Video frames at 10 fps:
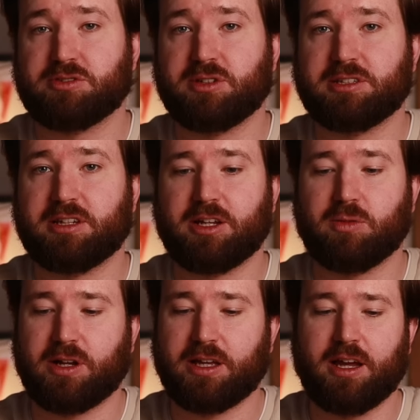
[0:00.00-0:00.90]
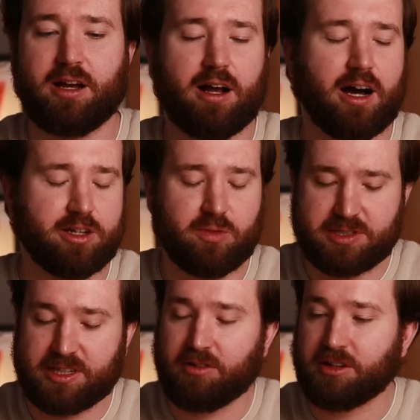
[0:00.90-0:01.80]
is treated equally? I don't
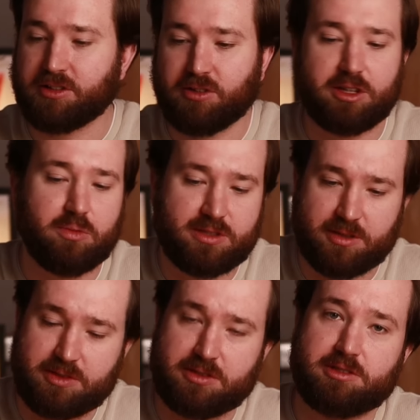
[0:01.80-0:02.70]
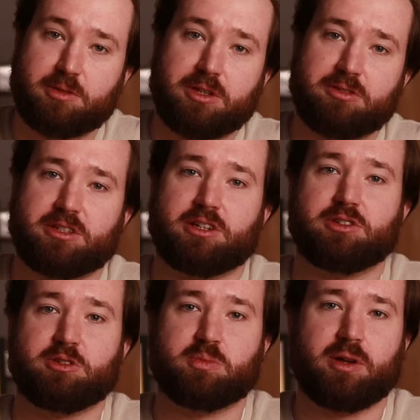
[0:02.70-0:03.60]
want to sound like a donkey with substance abuse
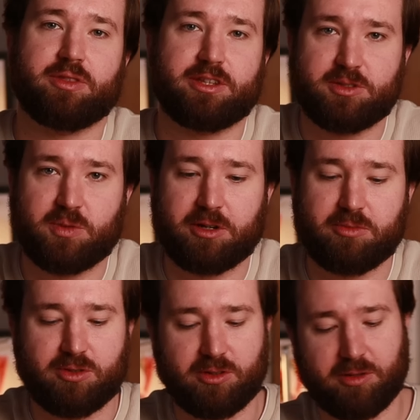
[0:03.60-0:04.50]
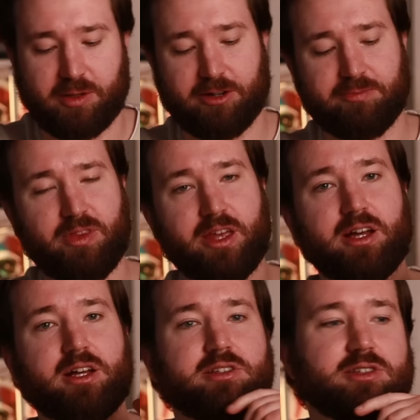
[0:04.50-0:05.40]
issues, but this is what I'm talking about.
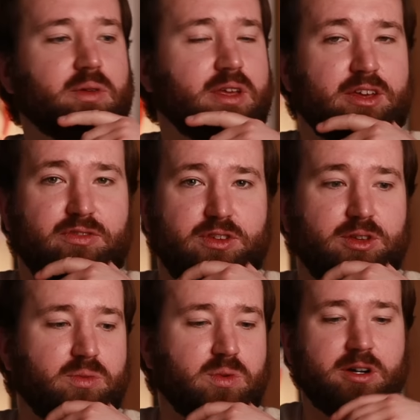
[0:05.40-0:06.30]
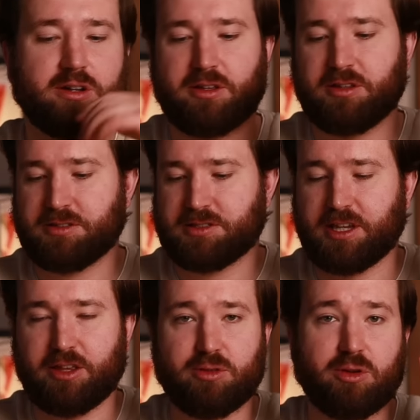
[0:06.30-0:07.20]
So if you work,
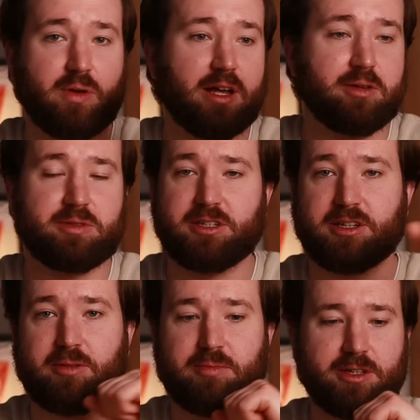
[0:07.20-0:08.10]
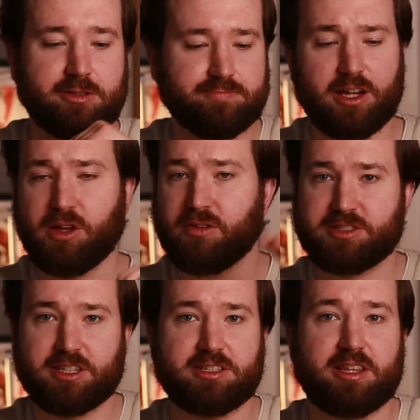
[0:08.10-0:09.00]
say, through a limited company and you have
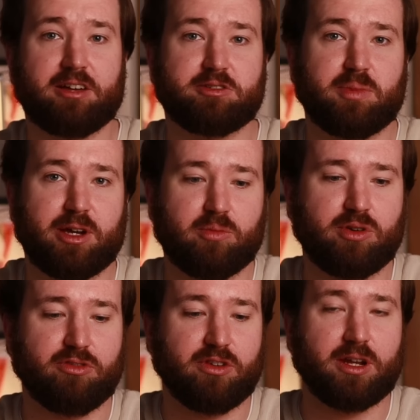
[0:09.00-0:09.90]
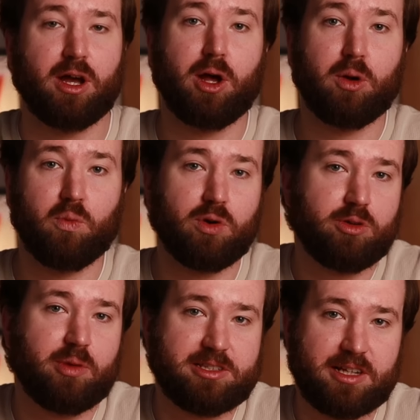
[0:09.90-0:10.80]
a £60,000 profit, what
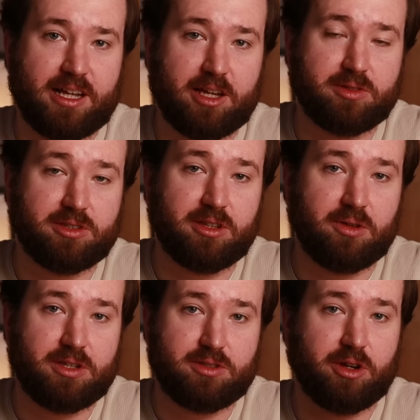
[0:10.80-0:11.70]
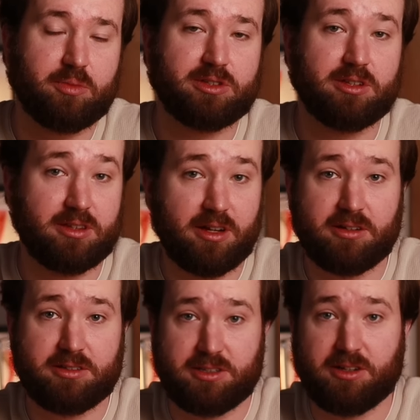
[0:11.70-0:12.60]
you're basically able to do is you're able to
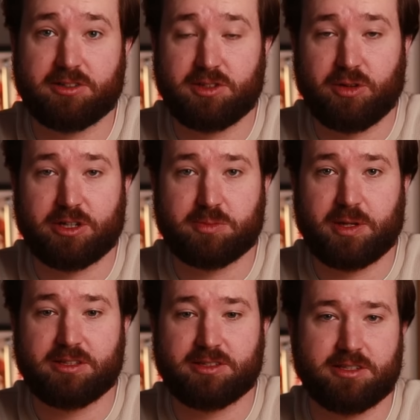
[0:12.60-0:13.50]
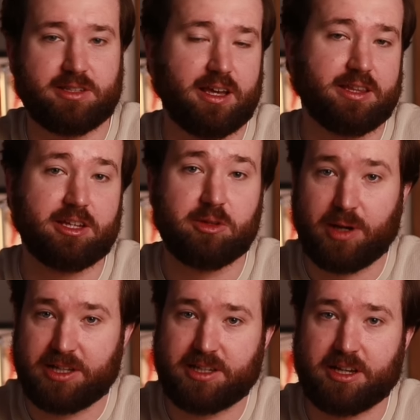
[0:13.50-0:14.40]
deduct your expenses and then you
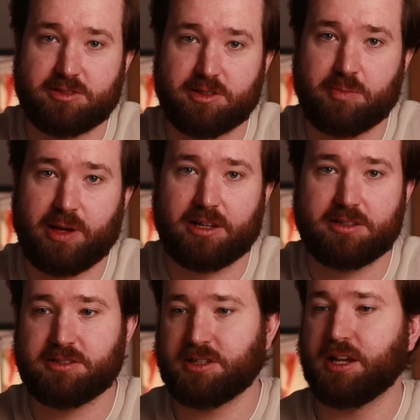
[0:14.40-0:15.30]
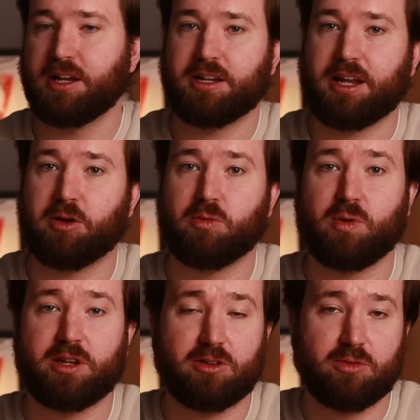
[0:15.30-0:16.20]
pay tax on the balance. Now,
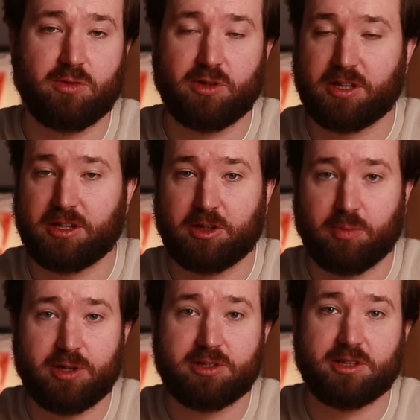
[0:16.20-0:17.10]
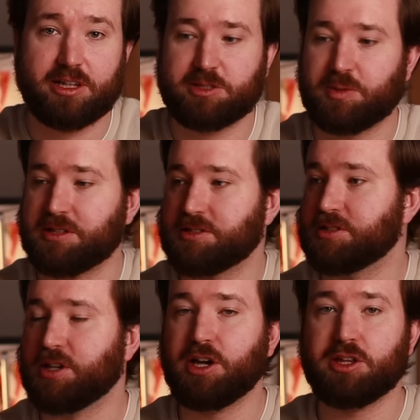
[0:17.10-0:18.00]
when you're looking at your personal
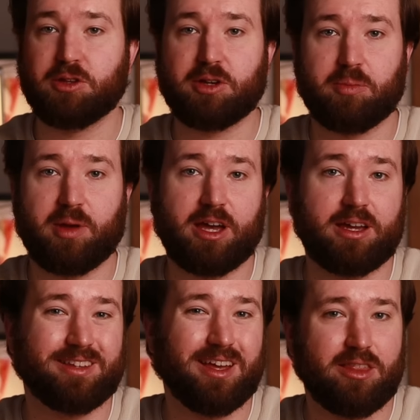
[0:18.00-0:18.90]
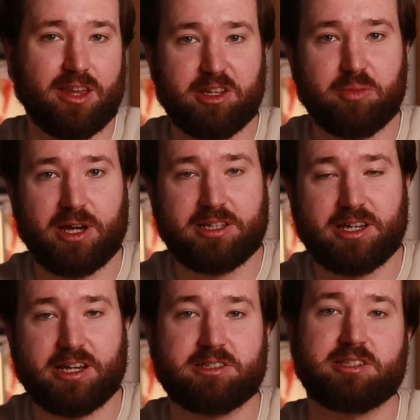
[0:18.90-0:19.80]
expenses, you get paid, then you pay
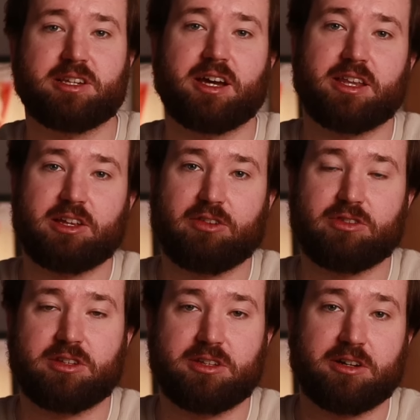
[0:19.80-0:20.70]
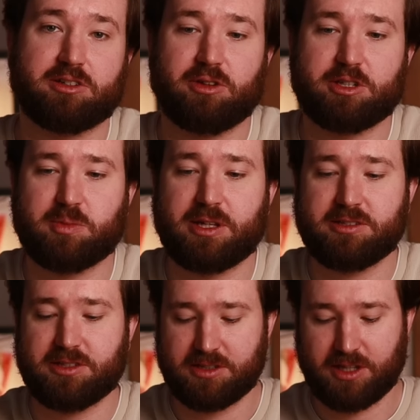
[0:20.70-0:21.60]
taxes, and then you have to deduct your
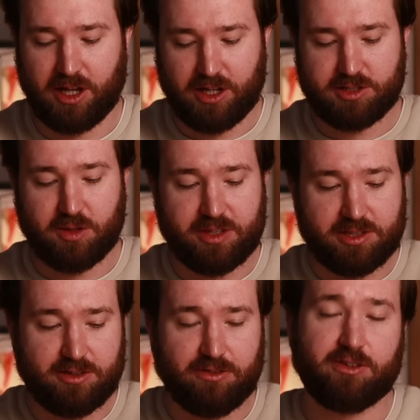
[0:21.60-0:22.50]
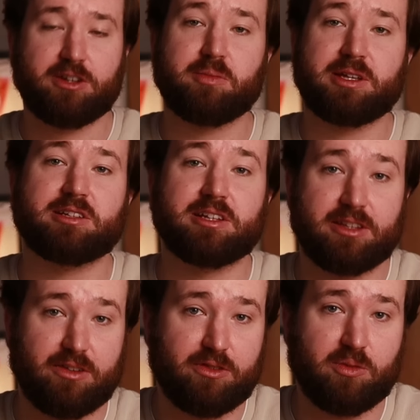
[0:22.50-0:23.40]
expenses. So this is a fundamentally
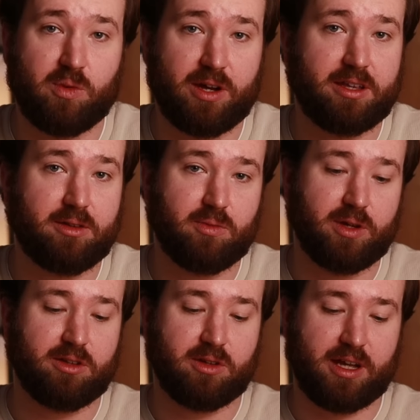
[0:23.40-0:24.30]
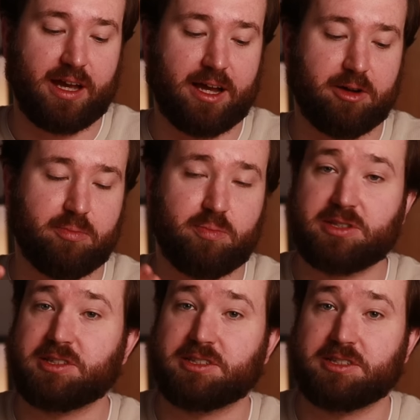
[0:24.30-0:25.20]
different way when you look at how
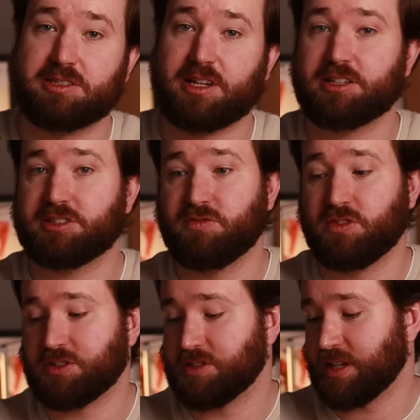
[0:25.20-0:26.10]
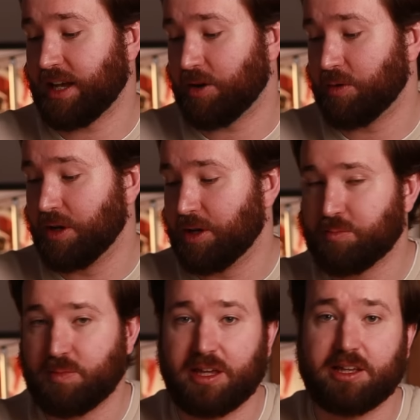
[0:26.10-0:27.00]
businesses are taxed versus how
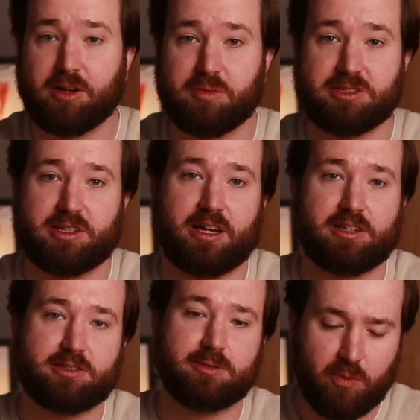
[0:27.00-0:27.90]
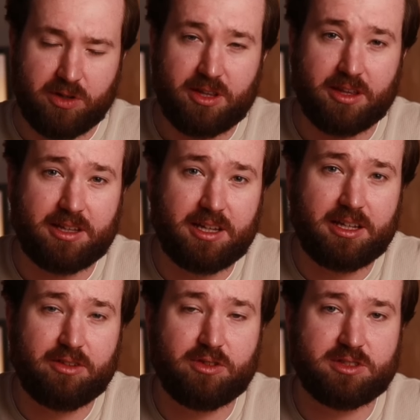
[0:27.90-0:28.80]
income is taxed. One of the other
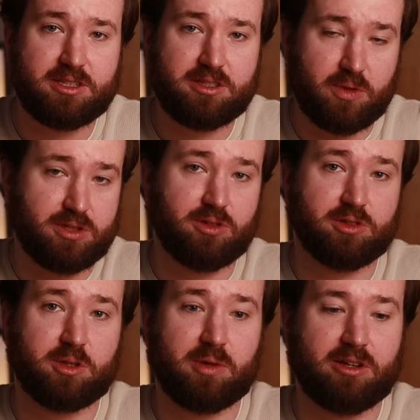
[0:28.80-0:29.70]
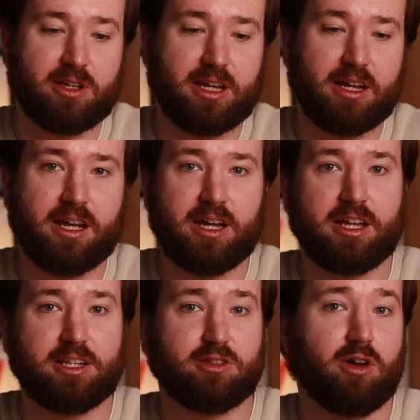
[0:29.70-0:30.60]
key differences that we should also be looking at
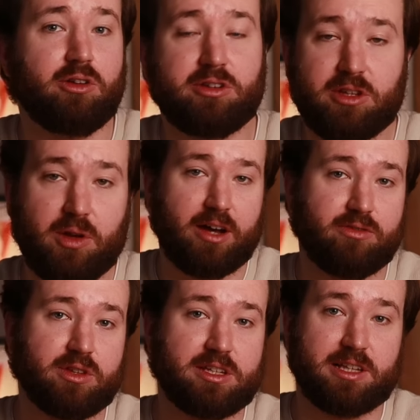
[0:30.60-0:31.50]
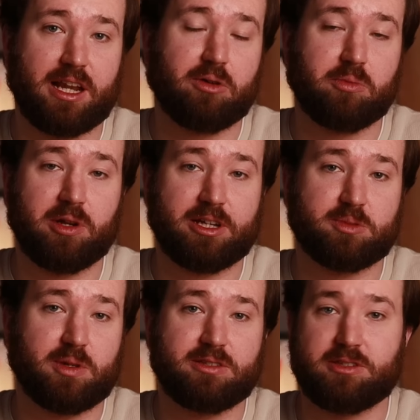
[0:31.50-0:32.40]
is not only have all these allowable
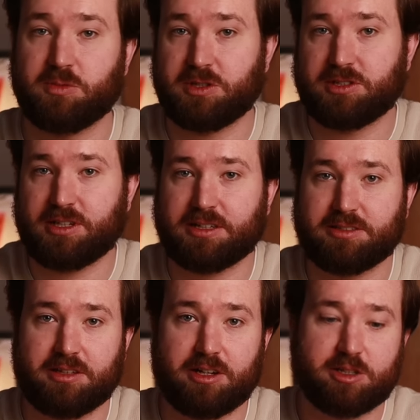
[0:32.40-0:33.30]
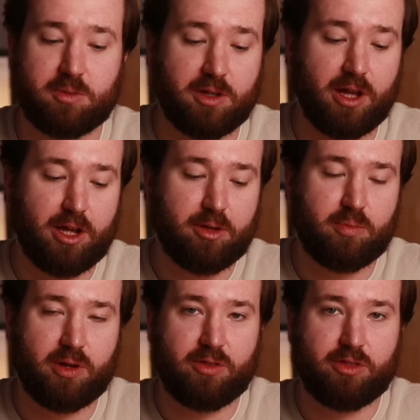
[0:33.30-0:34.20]
expenses which are tax deductible,
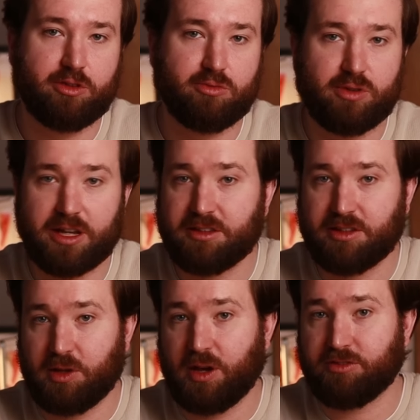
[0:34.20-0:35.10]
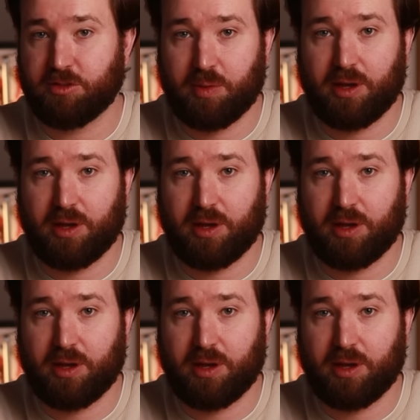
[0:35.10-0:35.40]
but the rate that you have to